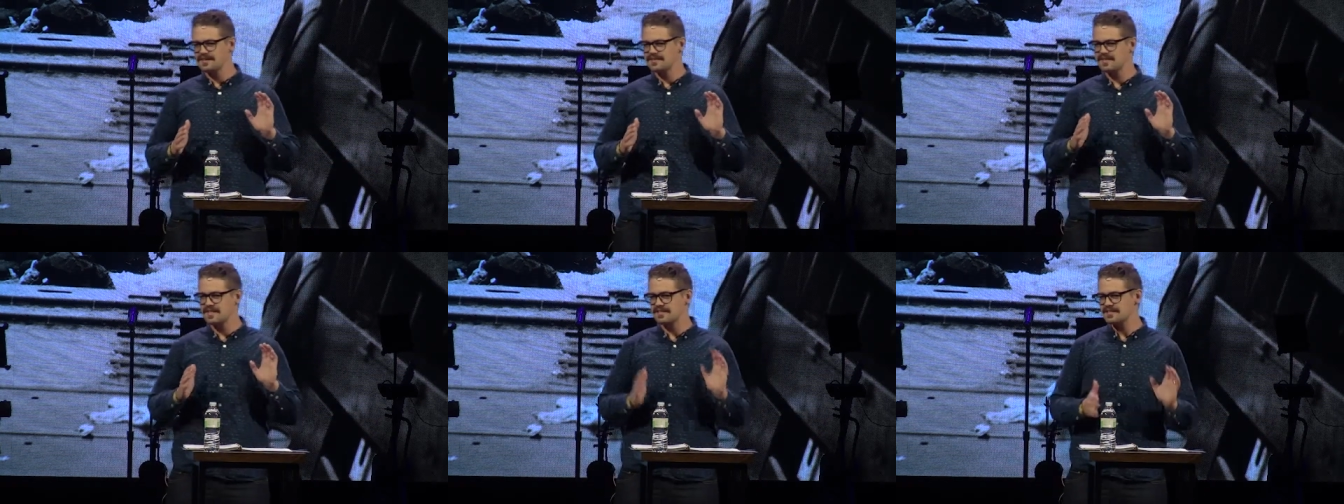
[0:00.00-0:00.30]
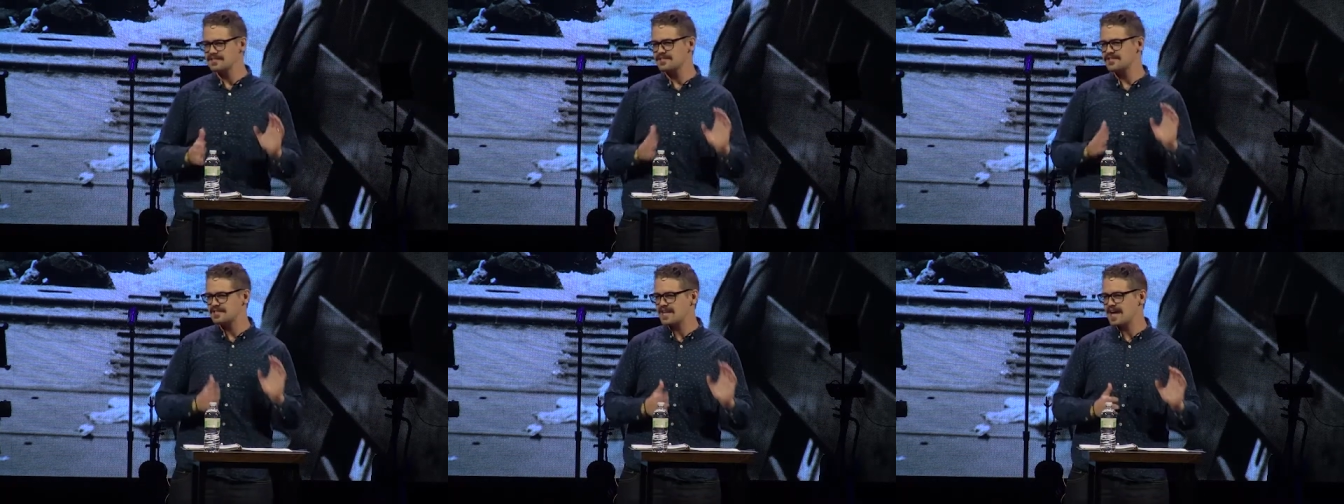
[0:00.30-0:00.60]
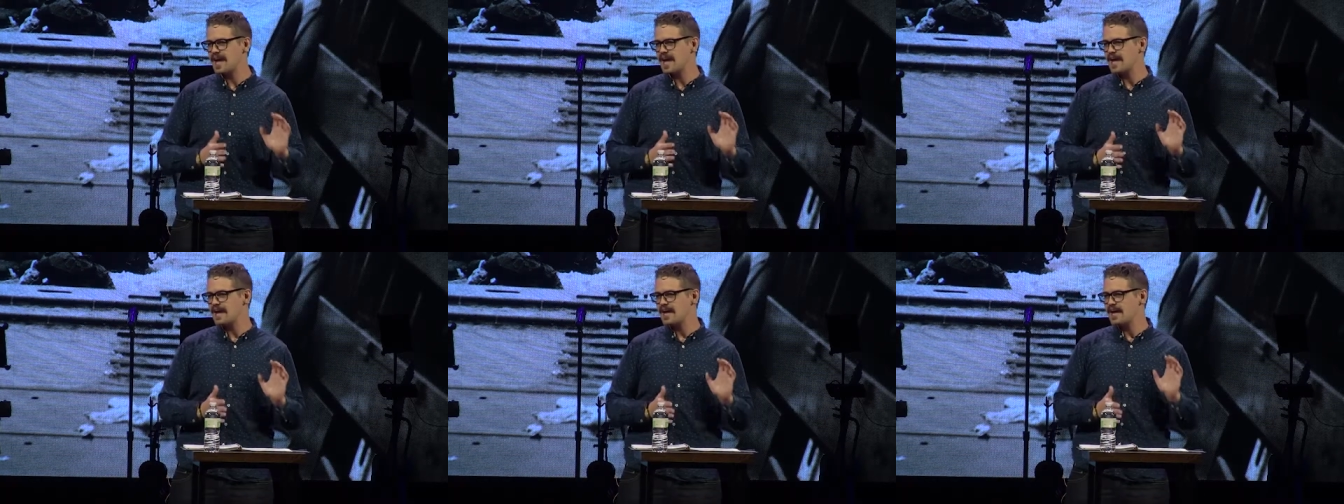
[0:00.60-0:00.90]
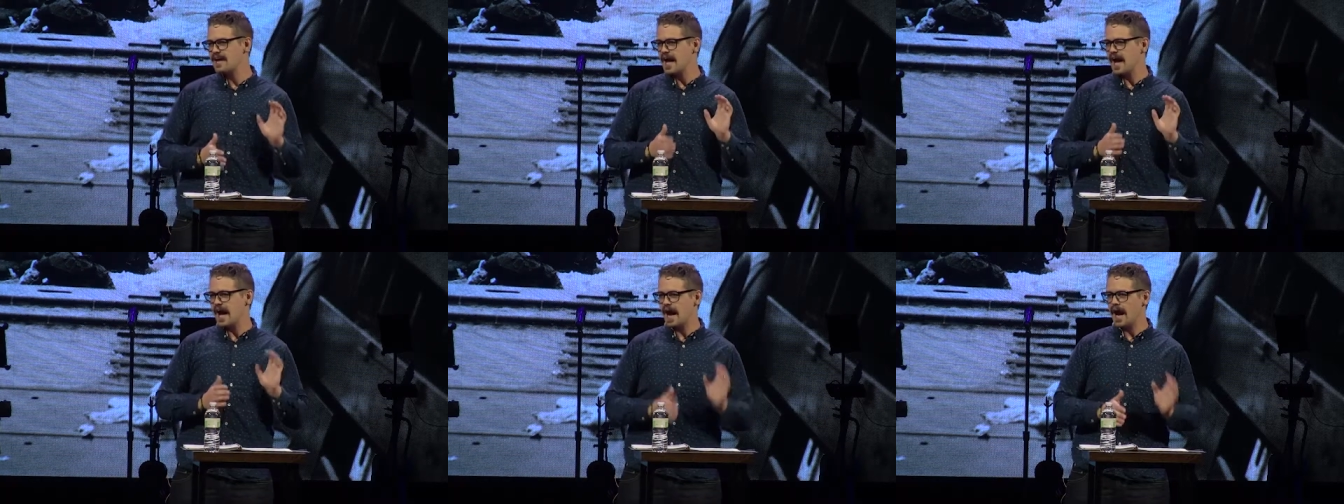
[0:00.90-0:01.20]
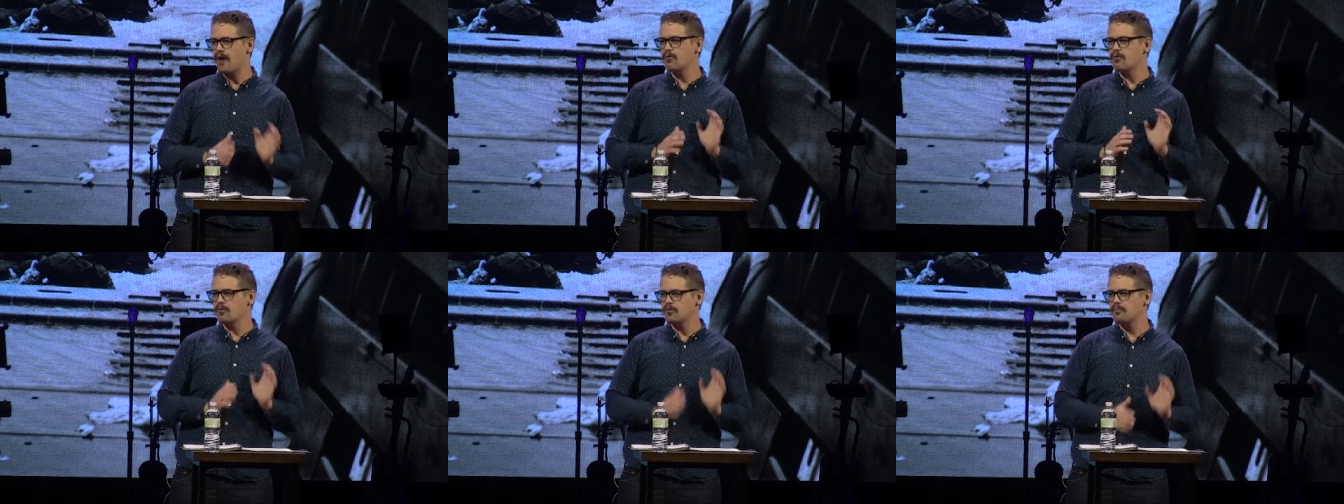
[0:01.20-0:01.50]
didn't say,
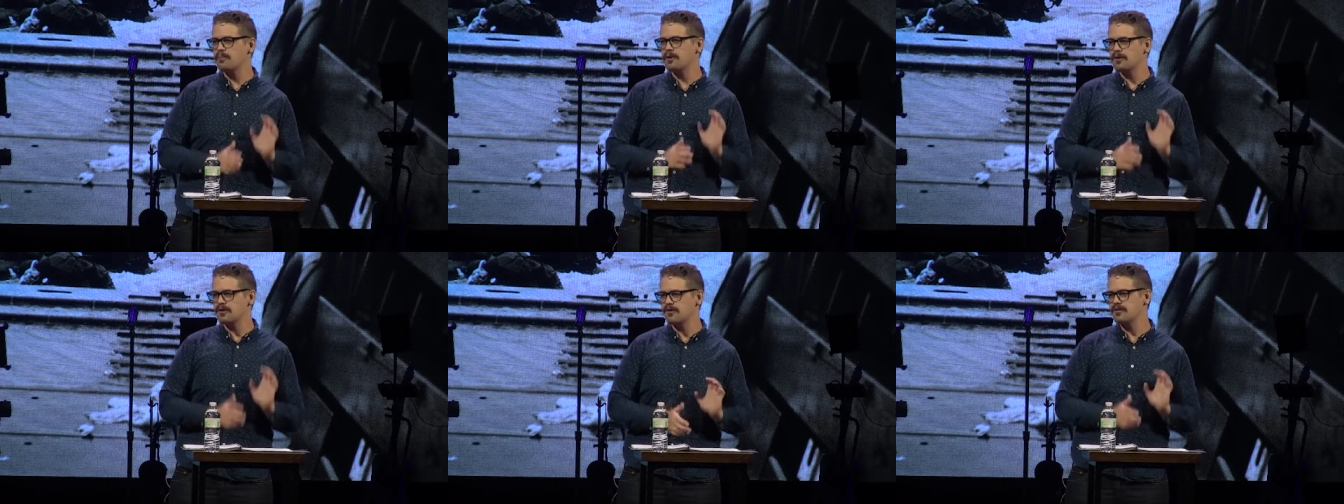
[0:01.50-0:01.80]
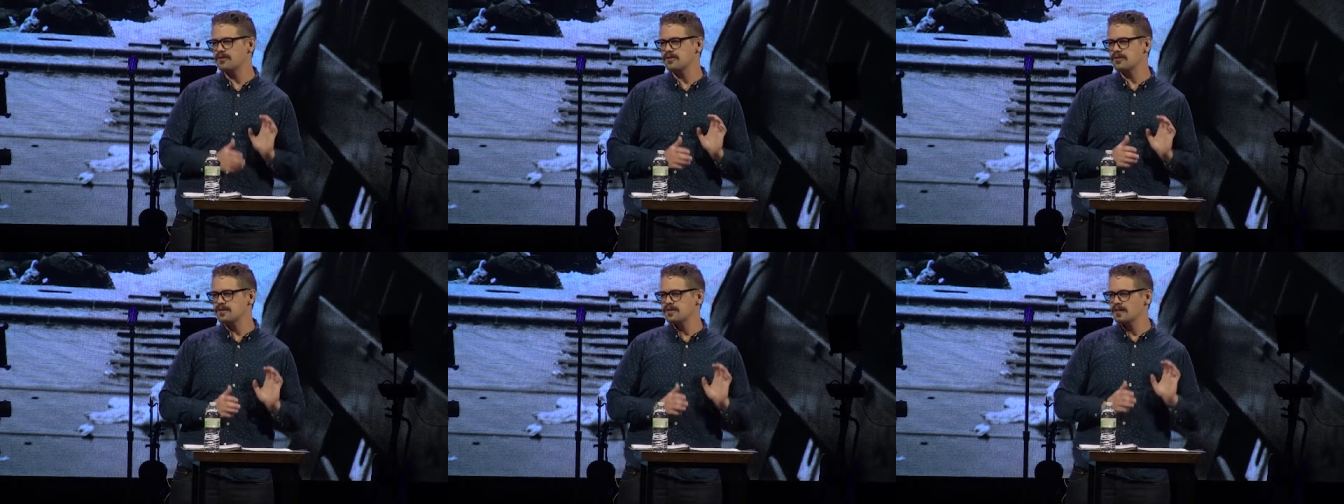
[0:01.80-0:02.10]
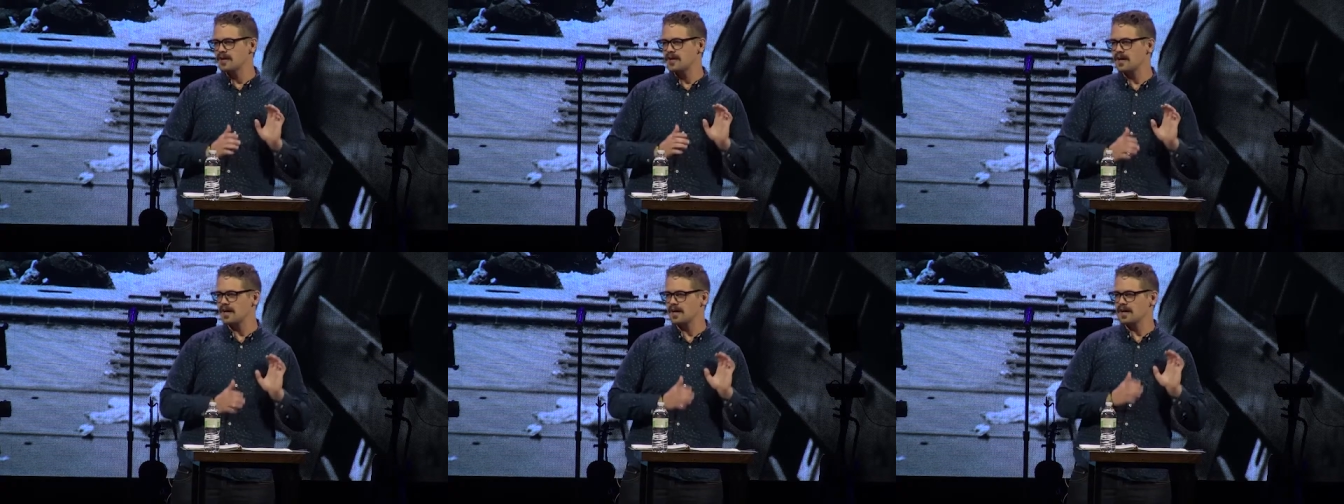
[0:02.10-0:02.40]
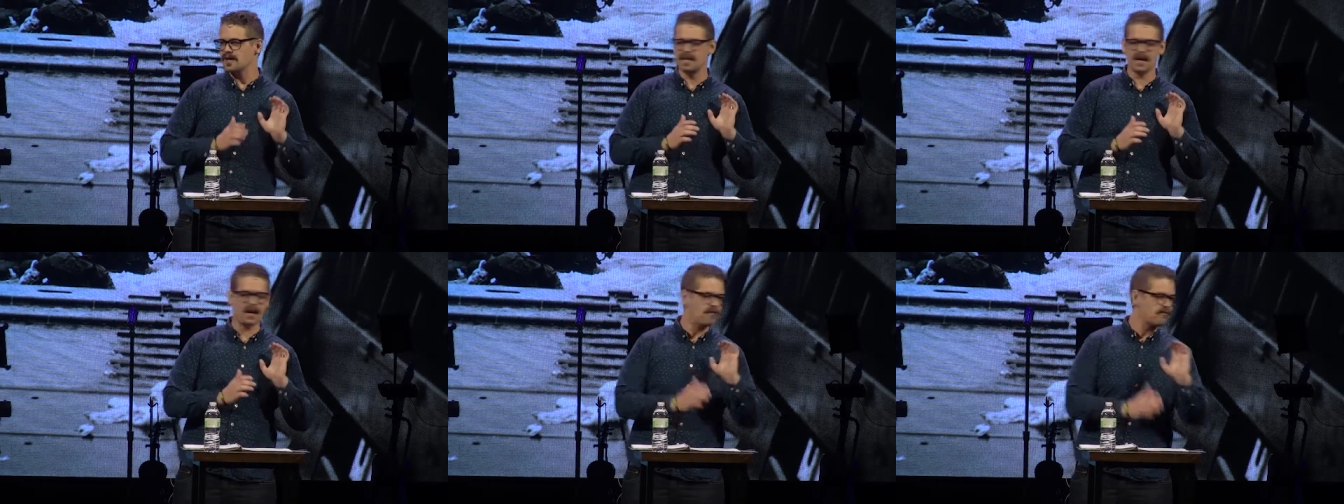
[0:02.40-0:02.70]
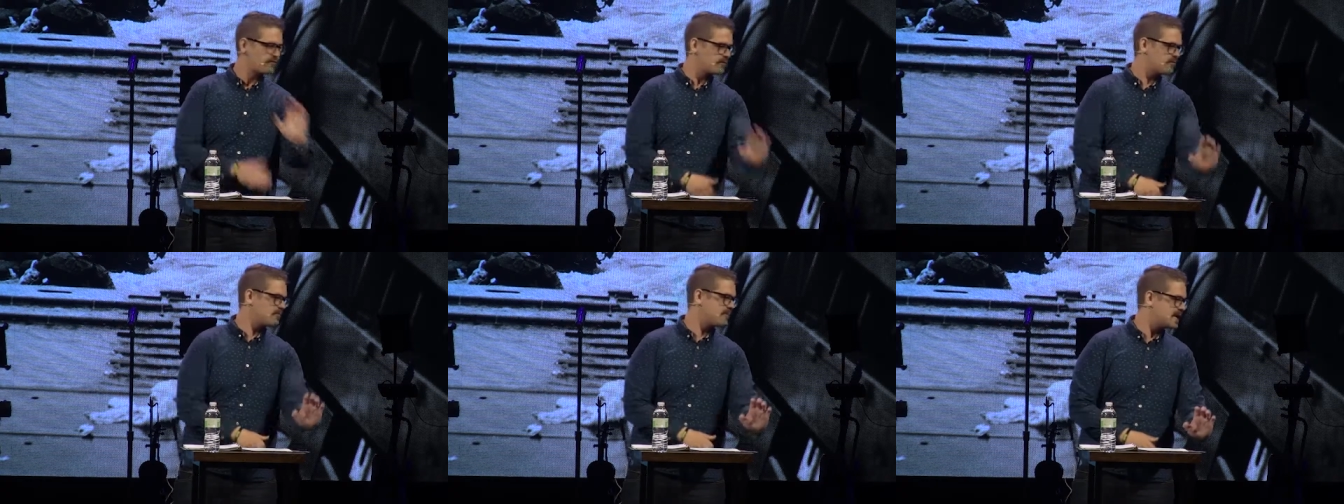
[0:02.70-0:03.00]
I will build a
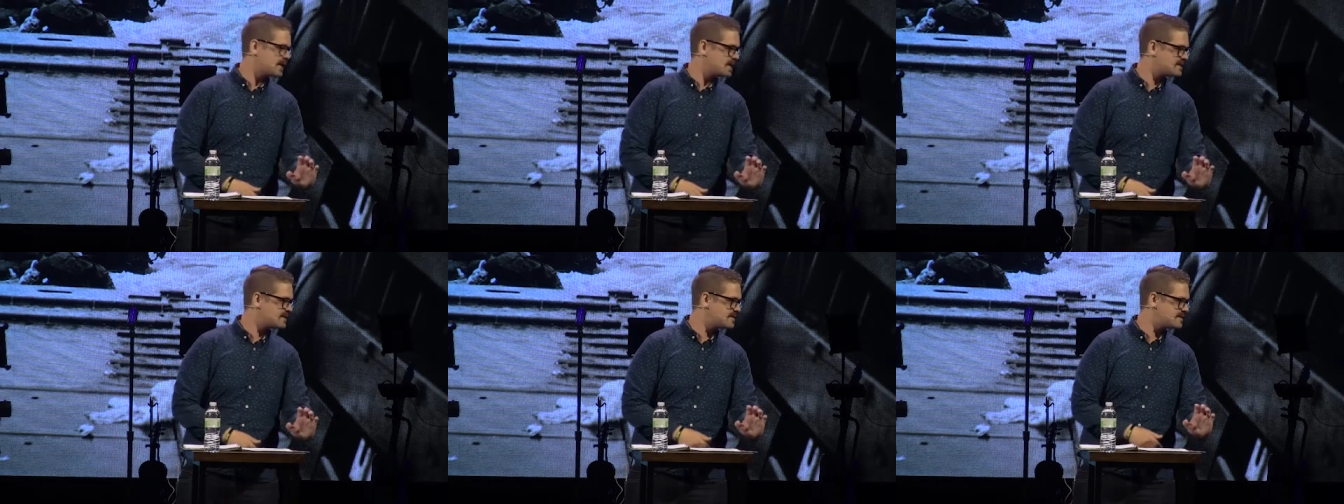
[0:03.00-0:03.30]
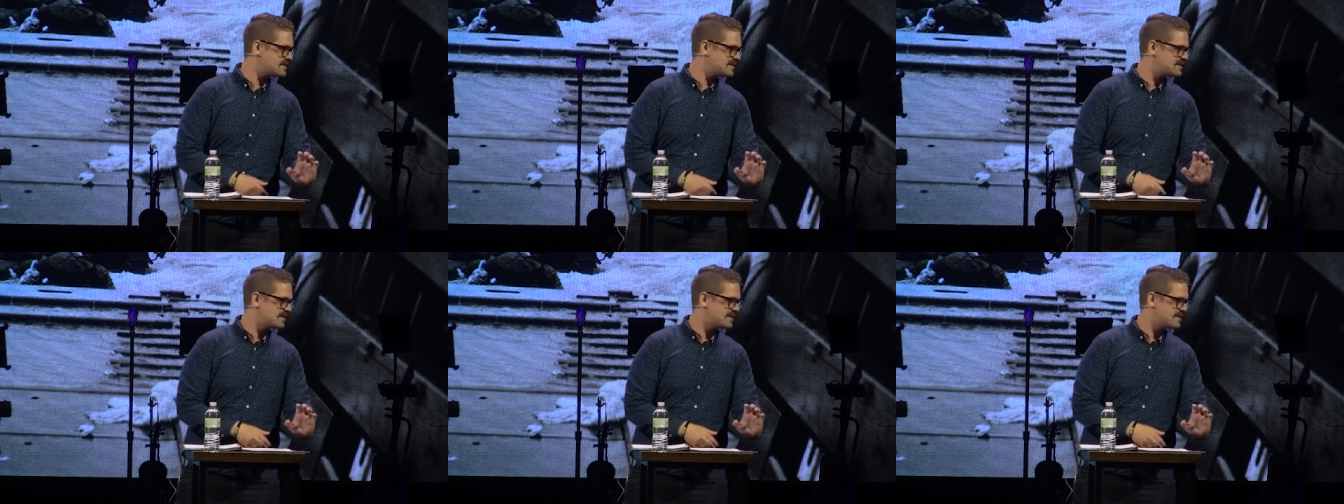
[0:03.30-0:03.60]
government